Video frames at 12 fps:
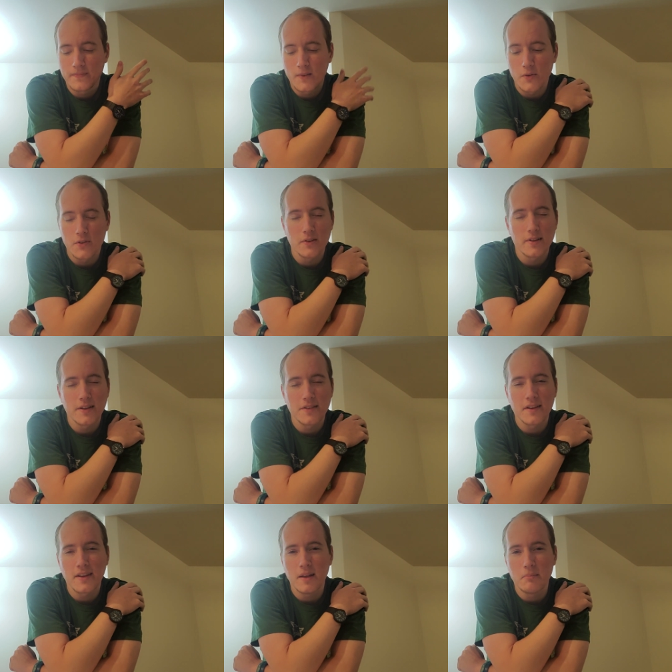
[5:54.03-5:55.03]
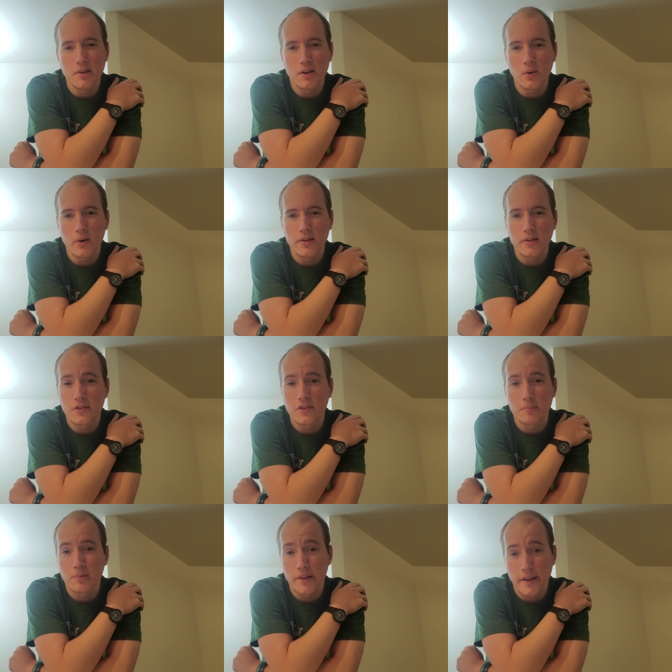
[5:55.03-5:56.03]
Those are things that keep me going. They're
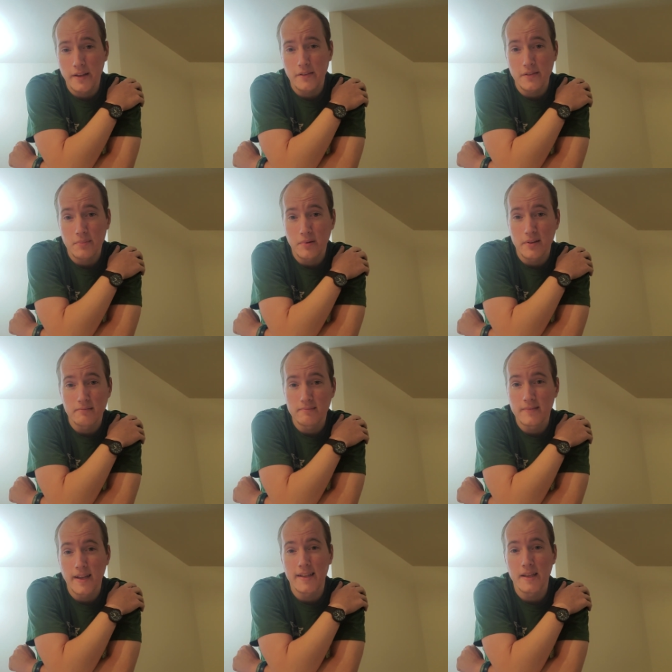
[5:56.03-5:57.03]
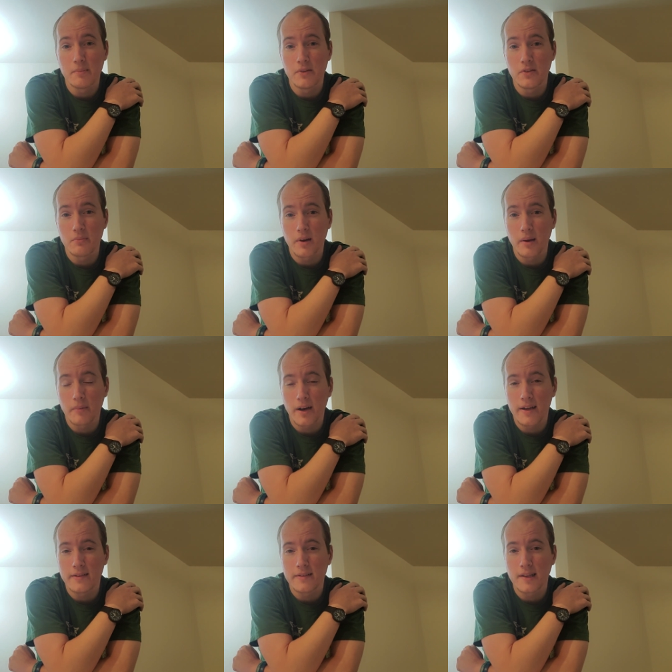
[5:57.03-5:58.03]
simple things, but that image in my
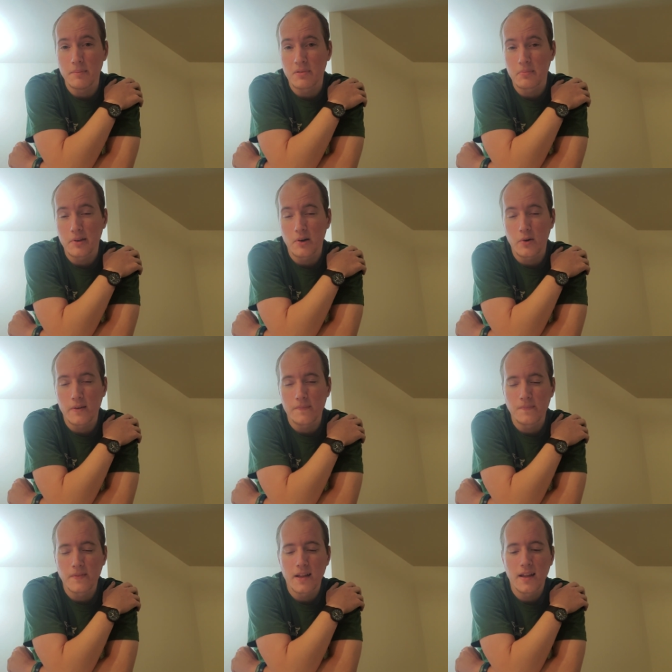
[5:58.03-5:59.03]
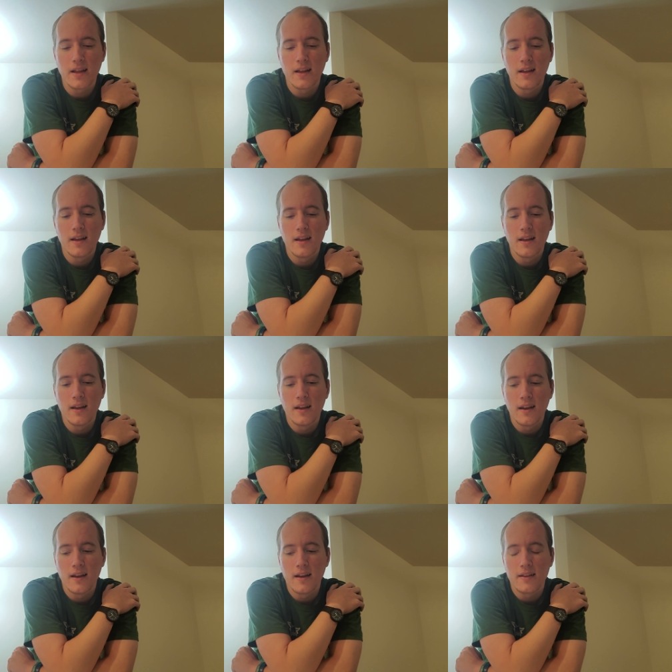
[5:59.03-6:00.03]
mind keeps me going.
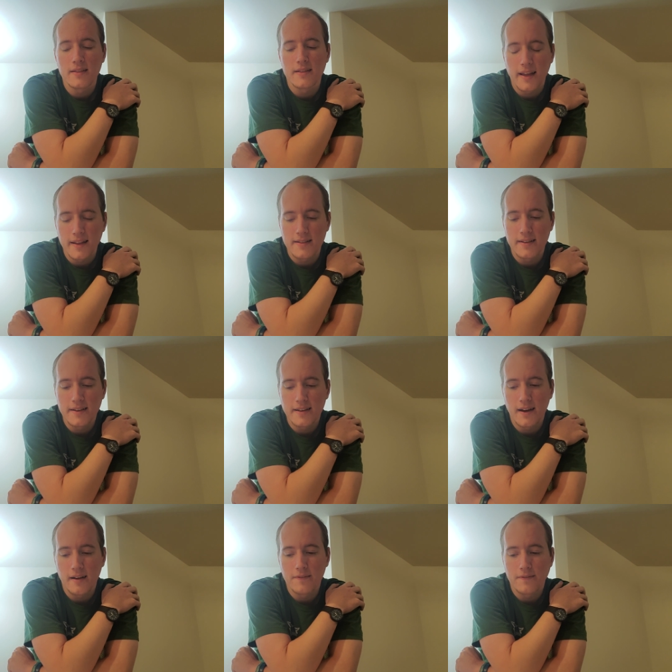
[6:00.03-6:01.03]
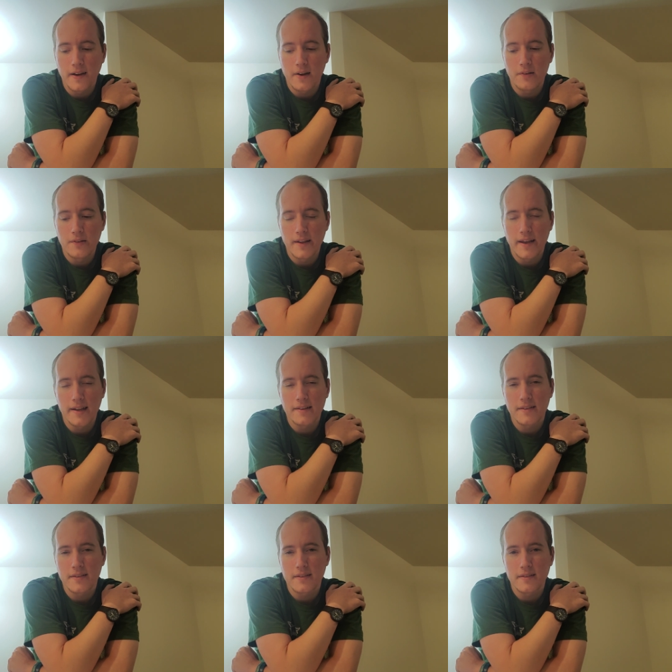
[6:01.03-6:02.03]
Lately, I've found
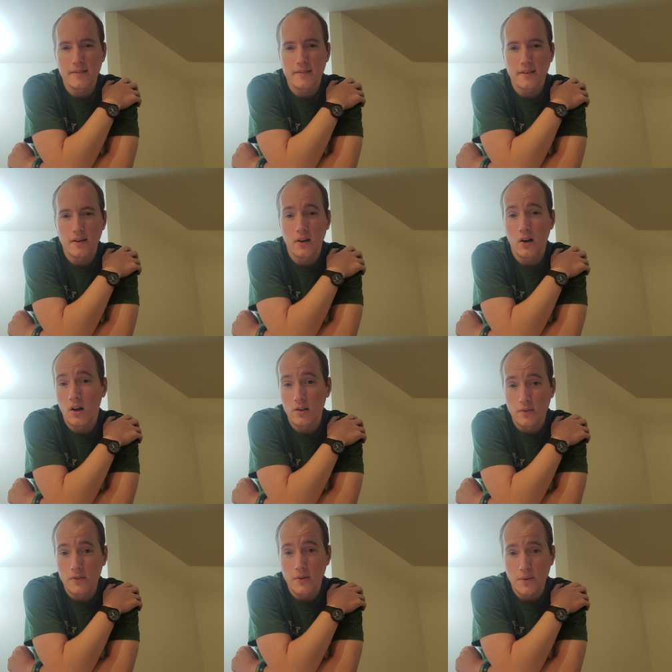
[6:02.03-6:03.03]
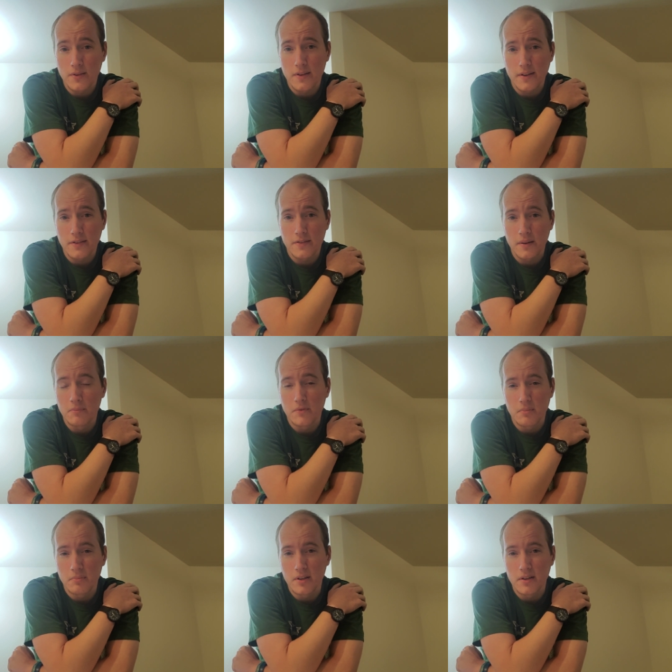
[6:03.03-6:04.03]
that all of those things seem
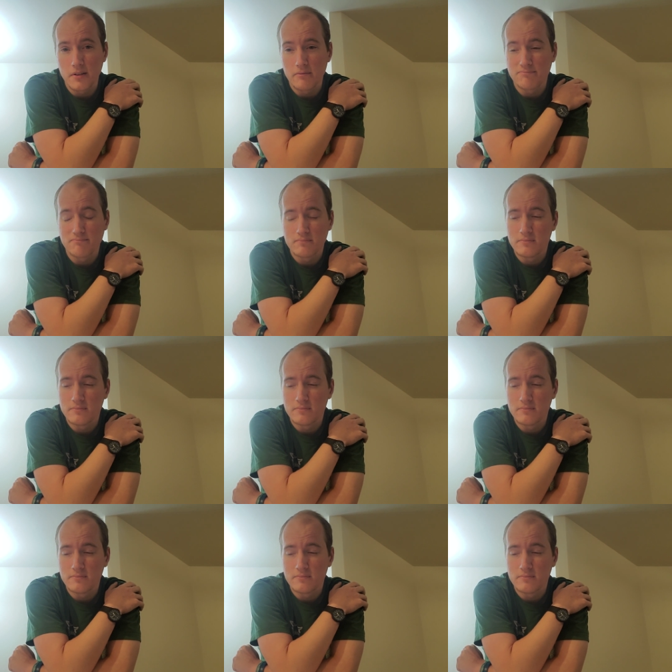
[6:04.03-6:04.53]
to be